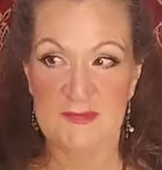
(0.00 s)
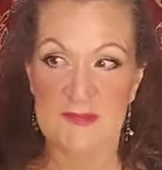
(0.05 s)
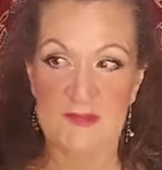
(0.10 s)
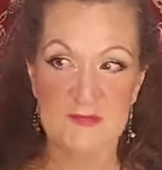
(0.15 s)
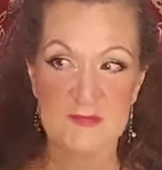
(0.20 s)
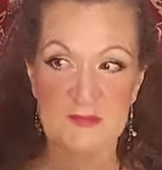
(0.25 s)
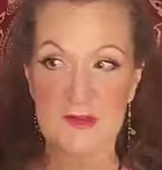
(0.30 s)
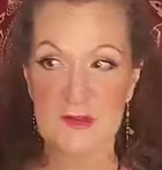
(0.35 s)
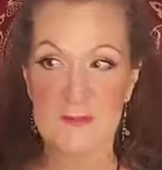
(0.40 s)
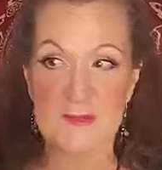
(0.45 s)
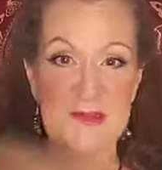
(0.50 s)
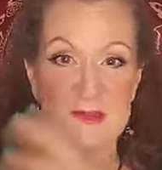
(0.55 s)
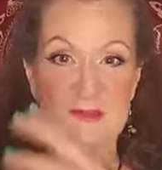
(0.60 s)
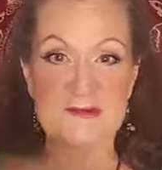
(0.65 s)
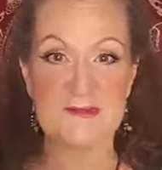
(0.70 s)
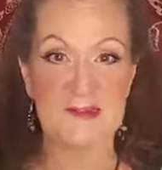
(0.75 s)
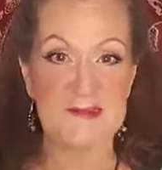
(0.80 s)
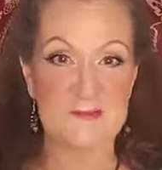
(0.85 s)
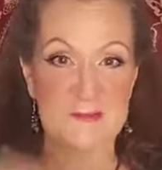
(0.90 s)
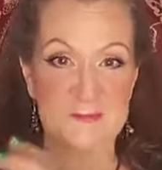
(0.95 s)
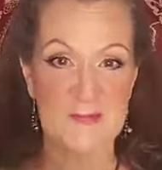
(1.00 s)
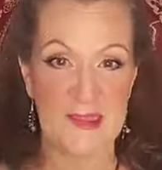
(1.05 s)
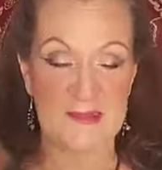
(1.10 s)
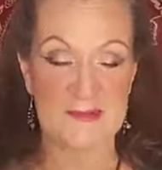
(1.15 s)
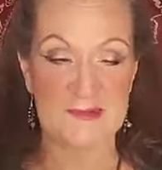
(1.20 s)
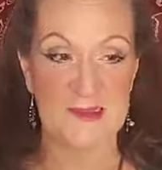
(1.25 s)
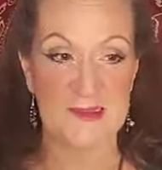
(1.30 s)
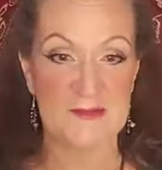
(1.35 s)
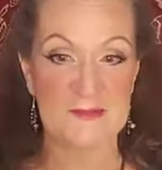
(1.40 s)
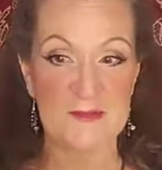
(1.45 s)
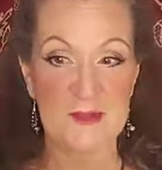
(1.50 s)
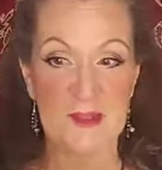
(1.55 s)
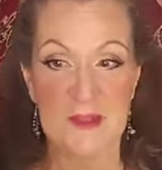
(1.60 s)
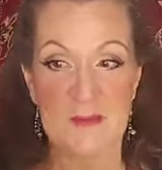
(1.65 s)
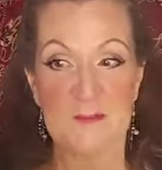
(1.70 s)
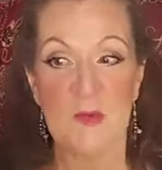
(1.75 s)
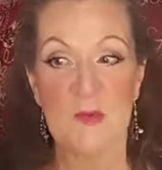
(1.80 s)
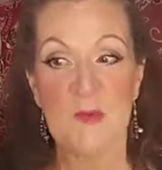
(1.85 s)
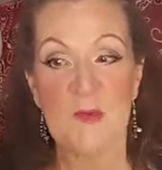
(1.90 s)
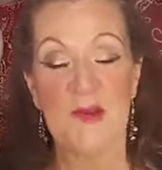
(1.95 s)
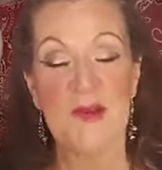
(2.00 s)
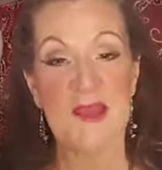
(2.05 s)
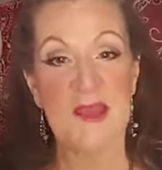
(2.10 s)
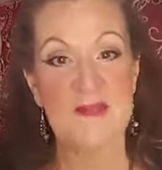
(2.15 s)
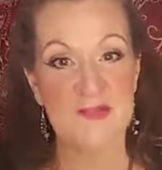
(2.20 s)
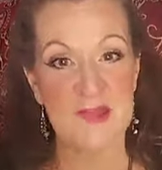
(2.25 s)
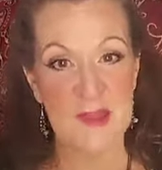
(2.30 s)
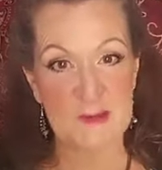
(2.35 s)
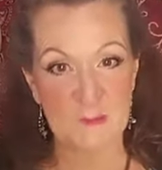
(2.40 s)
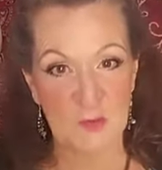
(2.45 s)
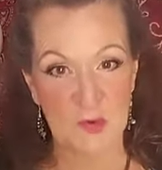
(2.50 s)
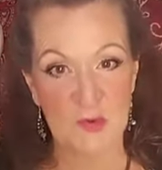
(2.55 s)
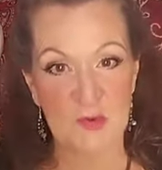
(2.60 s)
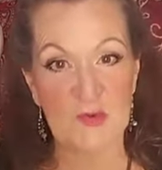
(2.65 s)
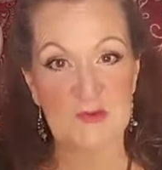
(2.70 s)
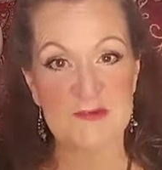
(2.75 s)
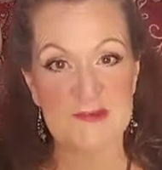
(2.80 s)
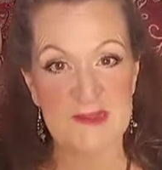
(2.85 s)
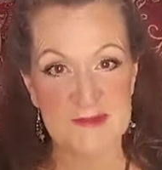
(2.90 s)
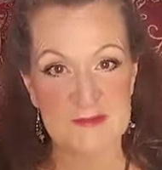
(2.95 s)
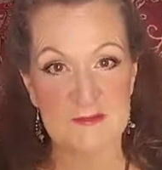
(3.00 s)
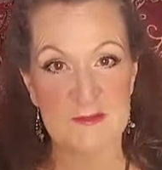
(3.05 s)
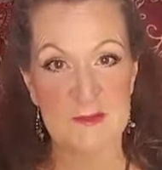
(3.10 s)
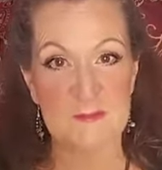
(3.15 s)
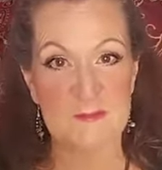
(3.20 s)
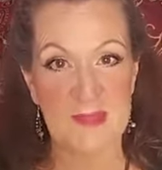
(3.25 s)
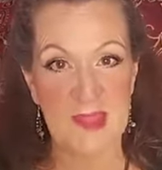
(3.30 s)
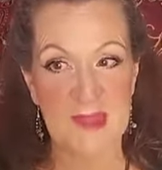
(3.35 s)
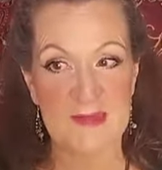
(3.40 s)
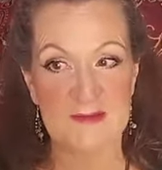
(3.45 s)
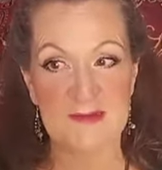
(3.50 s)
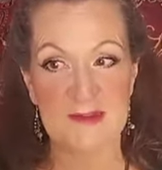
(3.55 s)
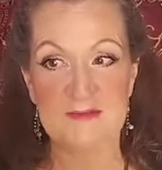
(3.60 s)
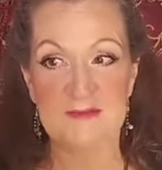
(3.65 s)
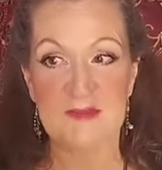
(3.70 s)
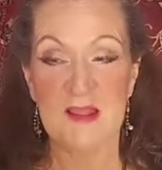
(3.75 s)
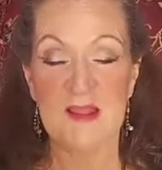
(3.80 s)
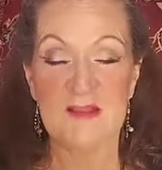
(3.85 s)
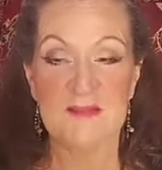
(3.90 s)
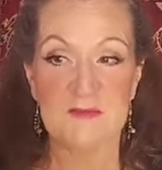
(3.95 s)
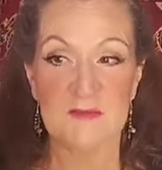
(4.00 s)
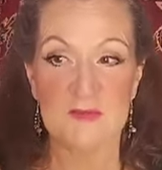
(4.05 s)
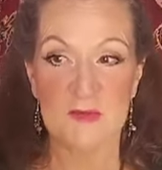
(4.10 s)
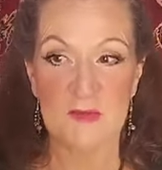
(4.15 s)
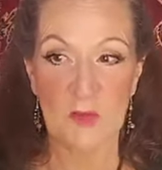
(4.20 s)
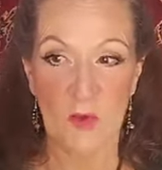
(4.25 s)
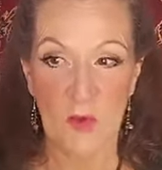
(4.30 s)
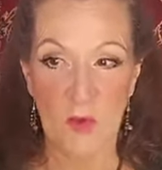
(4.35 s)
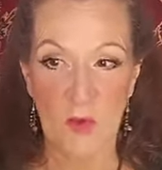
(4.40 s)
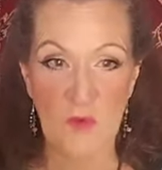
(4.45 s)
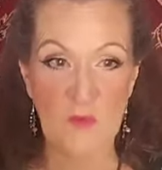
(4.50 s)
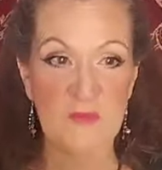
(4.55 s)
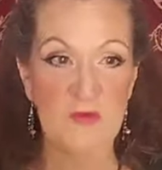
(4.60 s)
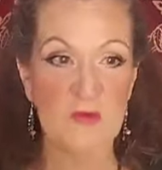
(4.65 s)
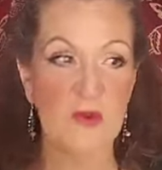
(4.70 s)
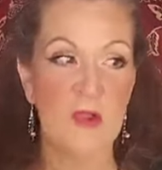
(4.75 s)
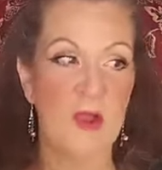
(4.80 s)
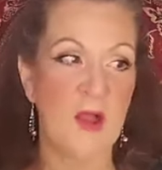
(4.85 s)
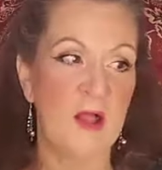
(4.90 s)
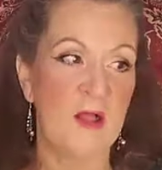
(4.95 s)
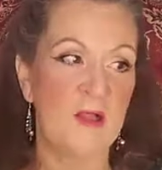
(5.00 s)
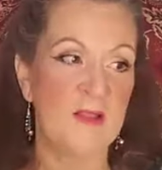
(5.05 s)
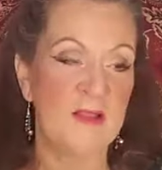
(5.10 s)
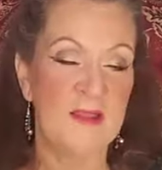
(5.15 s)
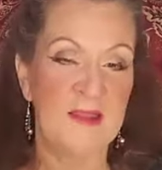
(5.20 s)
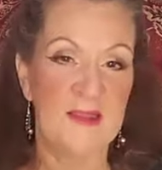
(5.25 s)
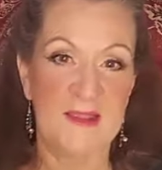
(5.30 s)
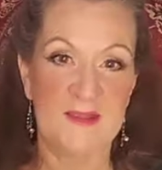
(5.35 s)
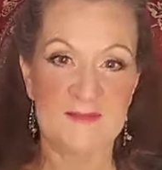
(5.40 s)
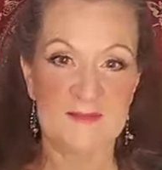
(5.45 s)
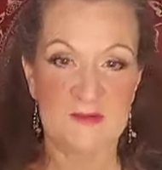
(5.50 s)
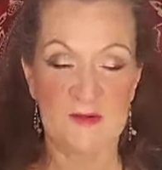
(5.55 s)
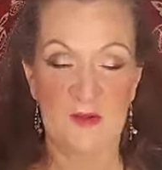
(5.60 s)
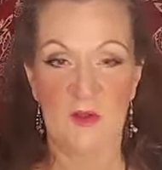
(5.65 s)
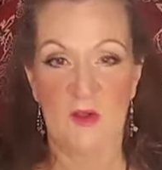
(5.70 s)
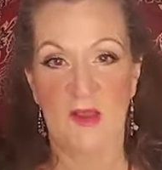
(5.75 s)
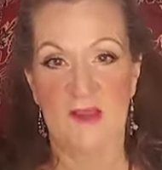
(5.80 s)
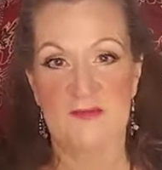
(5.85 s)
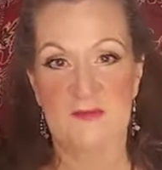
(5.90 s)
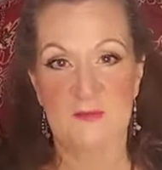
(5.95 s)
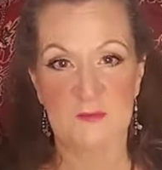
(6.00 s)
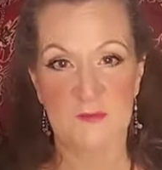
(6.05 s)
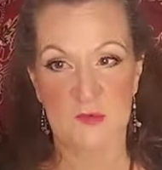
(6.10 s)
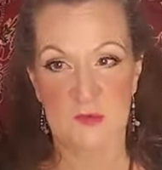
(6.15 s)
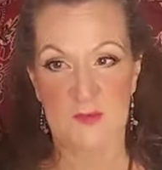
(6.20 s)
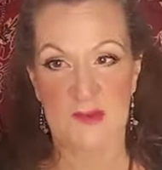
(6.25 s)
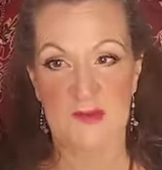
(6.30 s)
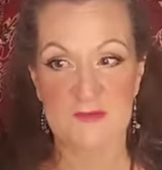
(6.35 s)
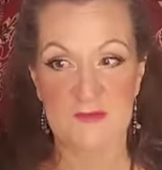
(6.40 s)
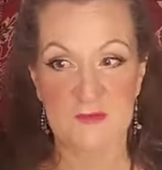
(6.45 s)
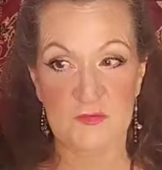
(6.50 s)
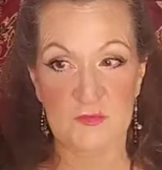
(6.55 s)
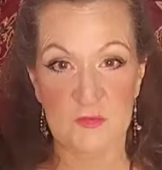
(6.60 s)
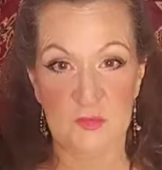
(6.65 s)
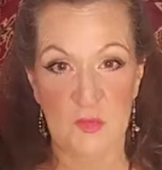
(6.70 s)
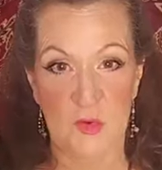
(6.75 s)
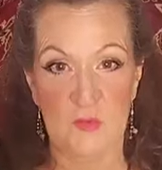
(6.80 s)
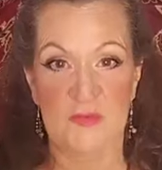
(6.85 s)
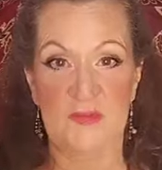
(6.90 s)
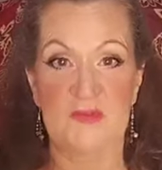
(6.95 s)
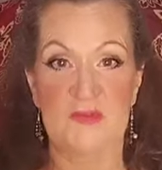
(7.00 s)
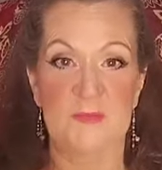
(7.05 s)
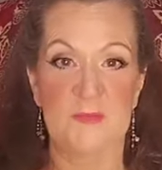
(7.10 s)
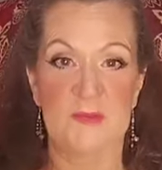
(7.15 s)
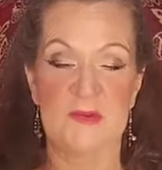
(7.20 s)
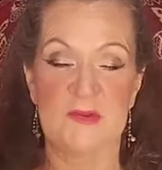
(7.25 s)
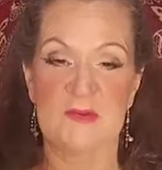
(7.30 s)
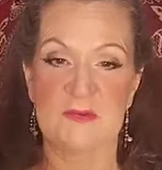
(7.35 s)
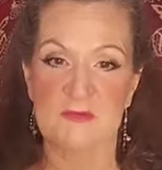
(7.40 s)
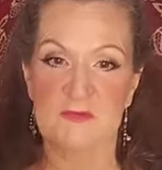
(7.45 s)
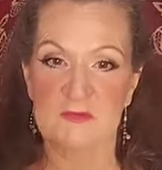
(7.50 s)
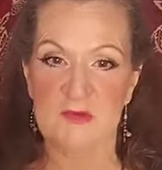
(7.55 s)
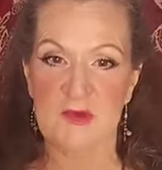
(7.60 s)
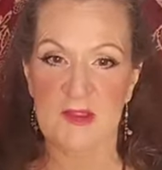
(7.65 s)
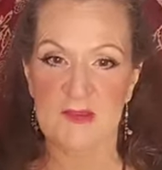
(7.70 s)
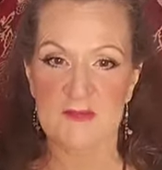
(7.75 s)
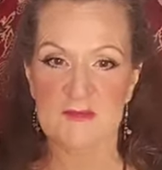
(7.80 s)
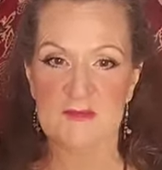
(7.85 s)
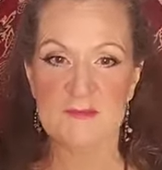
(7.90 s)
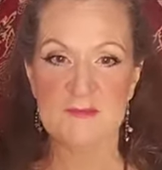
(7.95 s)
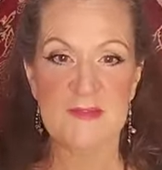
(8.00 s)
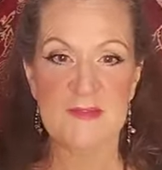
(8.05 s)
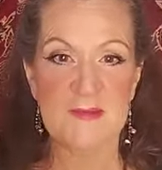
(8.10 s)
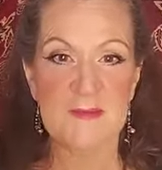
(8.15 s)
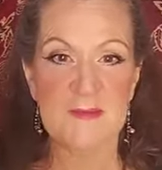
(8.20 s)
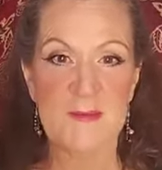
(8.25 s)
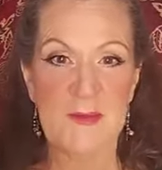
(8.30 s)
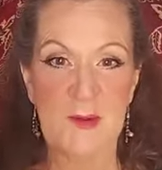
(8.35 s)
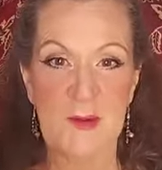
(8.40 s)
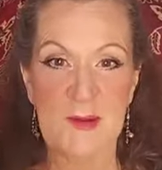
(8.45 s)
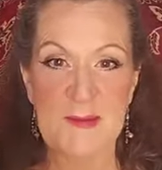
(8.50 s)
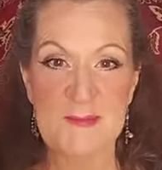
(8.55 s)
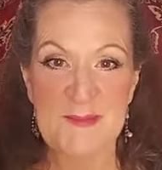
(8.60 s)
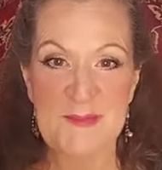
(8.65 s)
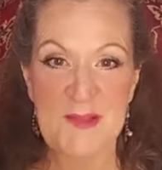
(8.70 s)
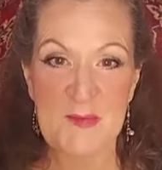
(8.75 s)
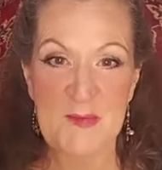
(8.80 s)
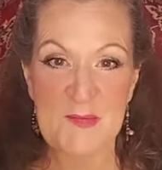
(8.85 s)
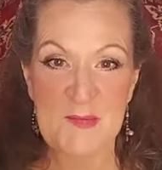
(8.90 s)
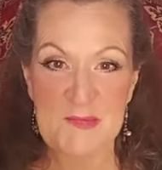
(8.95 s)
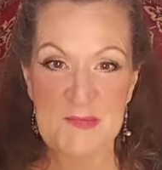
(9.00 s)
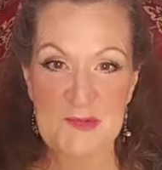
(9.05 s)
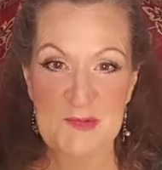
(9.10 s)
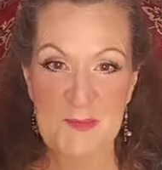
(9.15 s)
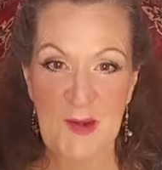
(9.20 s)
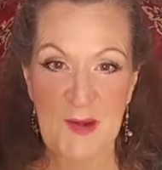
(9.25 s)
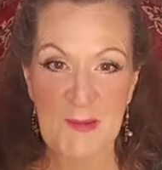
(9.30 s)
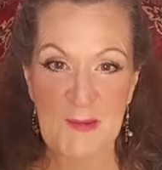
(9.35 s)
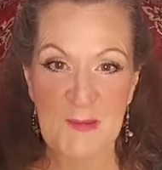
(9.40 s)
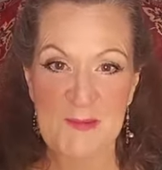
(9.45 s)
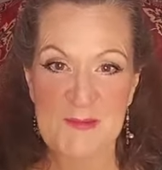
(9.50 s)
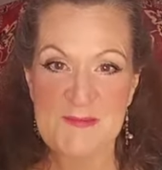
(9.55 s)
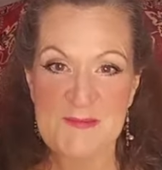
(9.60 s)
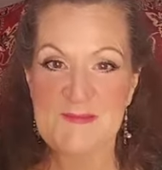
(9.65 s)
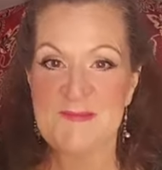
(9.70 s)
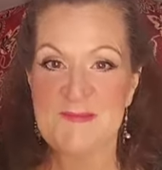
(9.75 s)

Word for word: There's going to be good days and bad days, but we want to have a lot more good days than bad days. So that overall, it's an awesome, tremendous growth experience for us. All right, I'll be with you tomorrow.